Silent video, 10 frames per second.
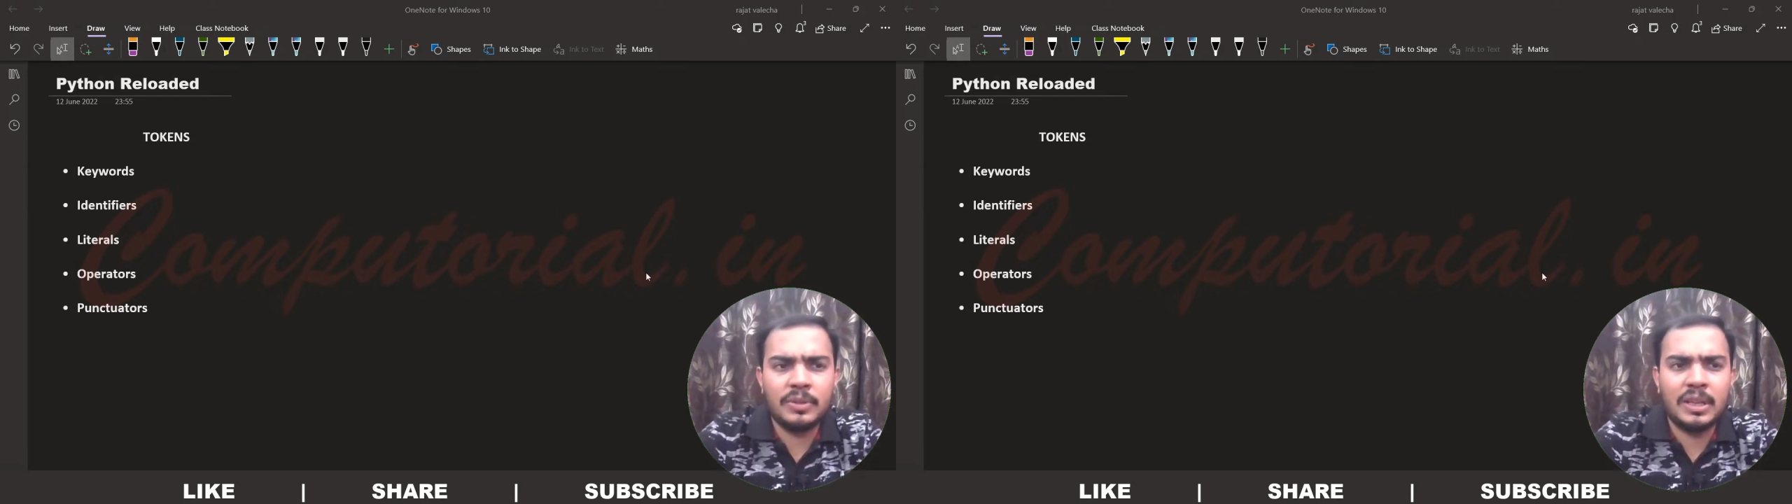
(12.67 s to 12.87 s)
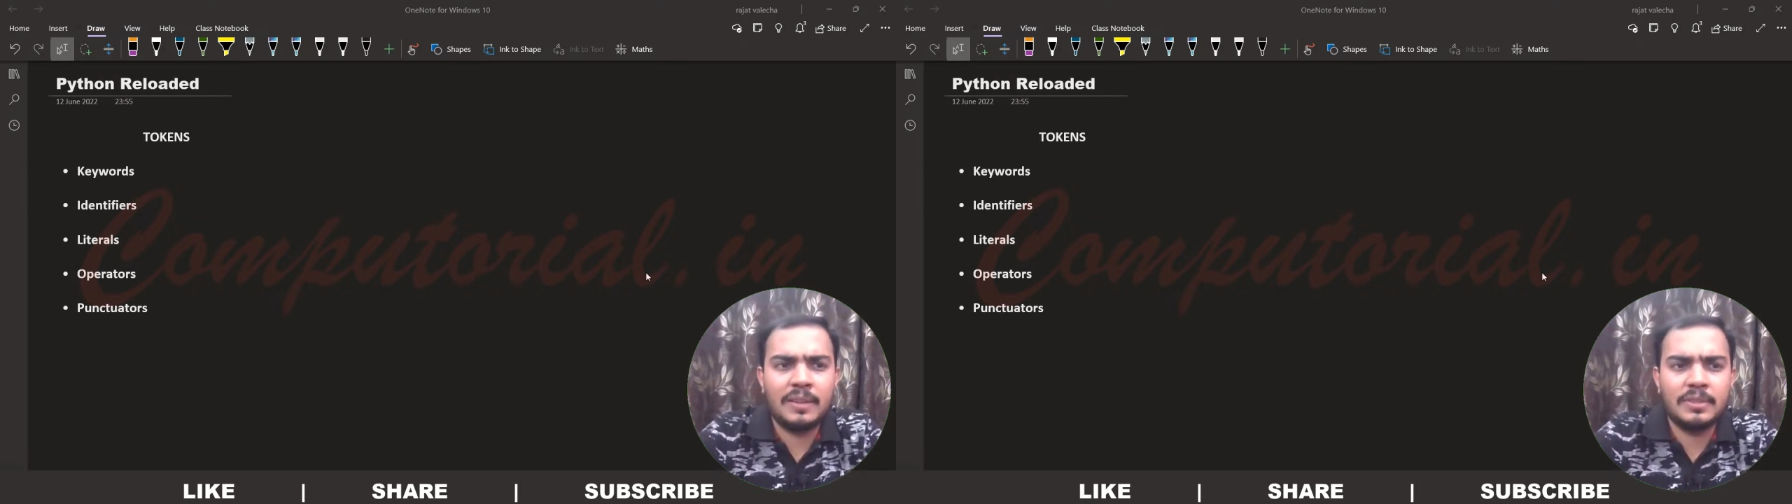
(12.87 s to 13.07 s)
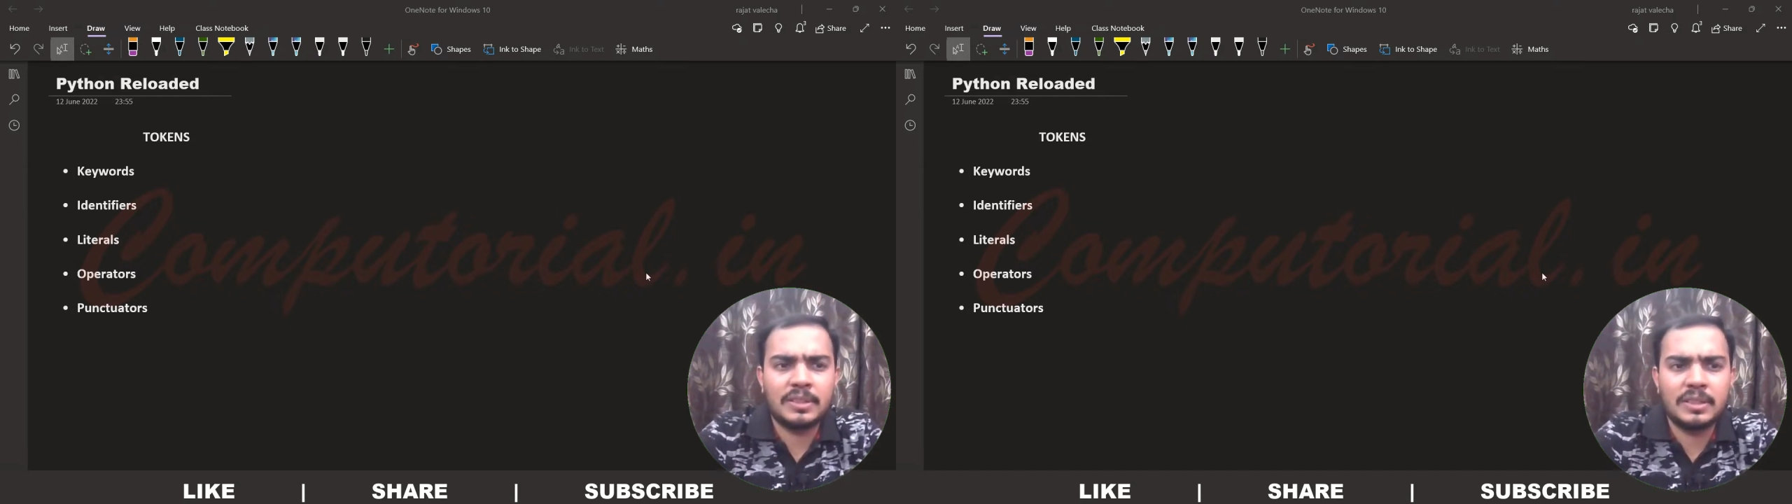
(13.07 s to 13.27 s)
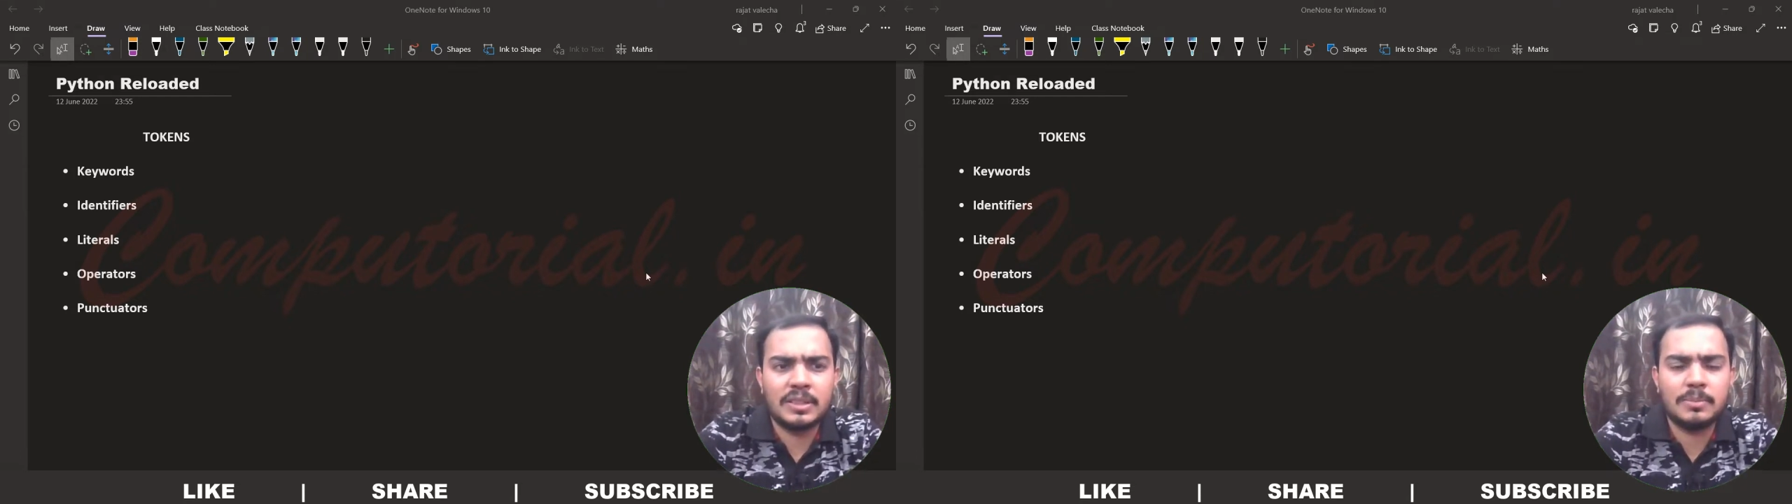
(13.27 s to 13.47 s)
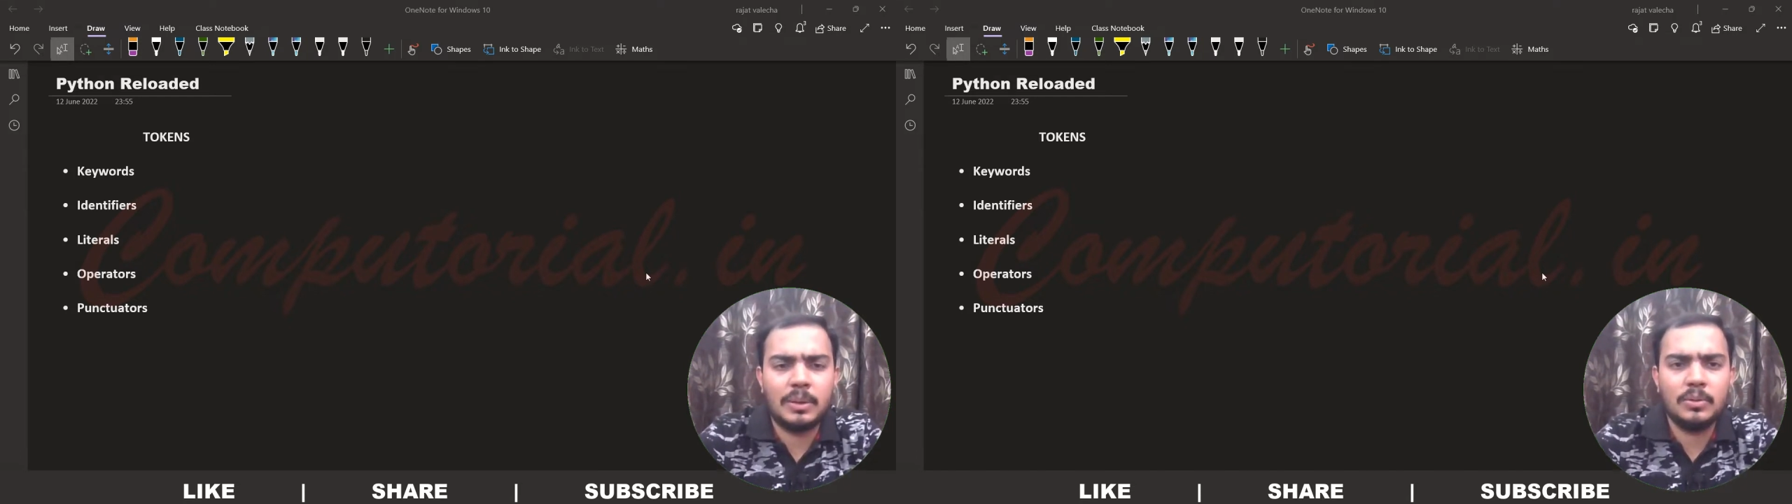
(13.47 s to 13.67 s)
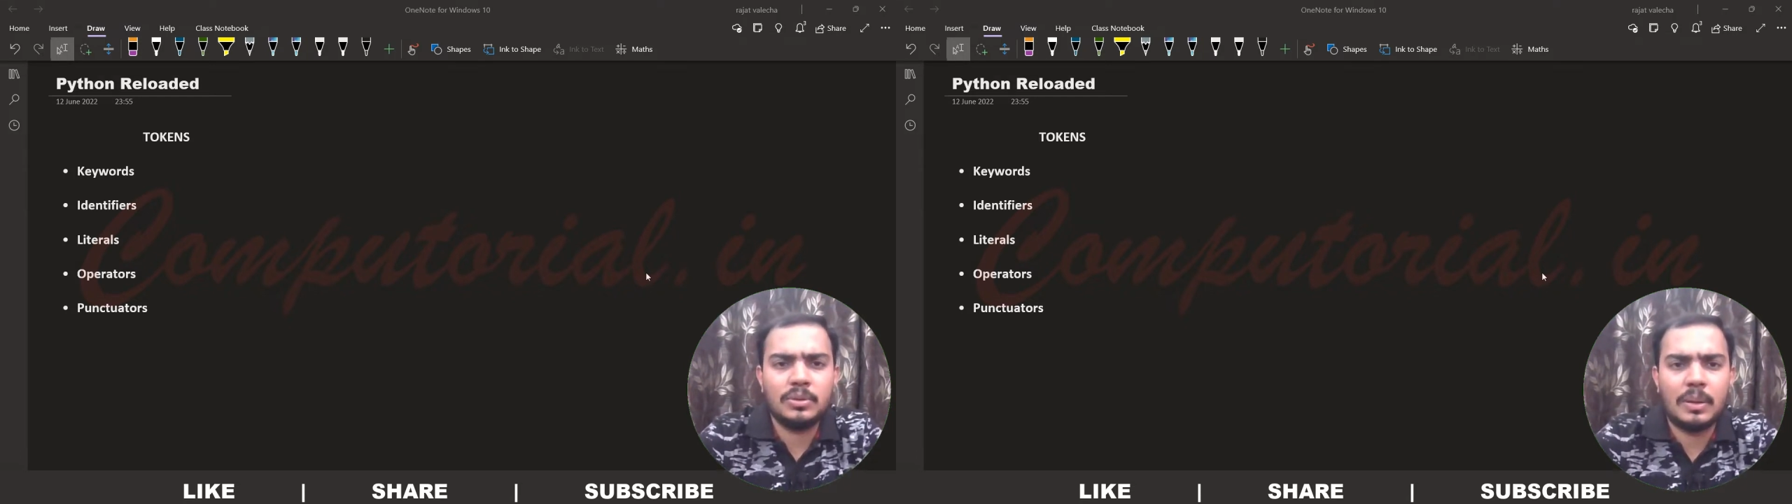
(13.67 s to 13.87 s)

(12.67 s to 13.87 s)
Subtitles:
we have discussed about